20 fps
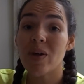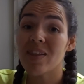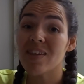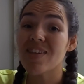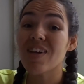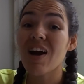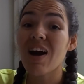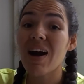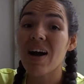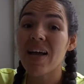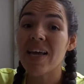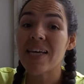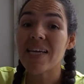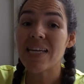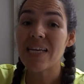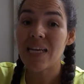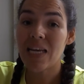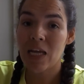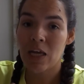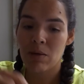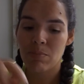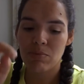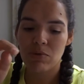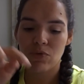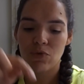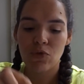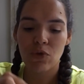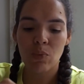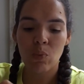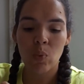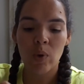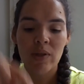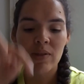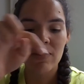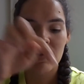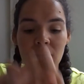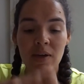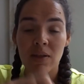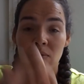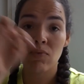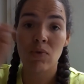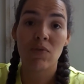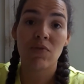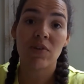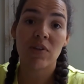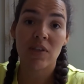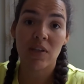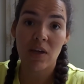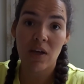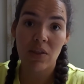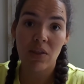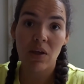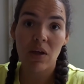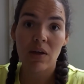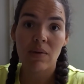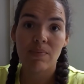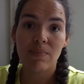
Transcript: the tiger leapt from one side of the river to the other.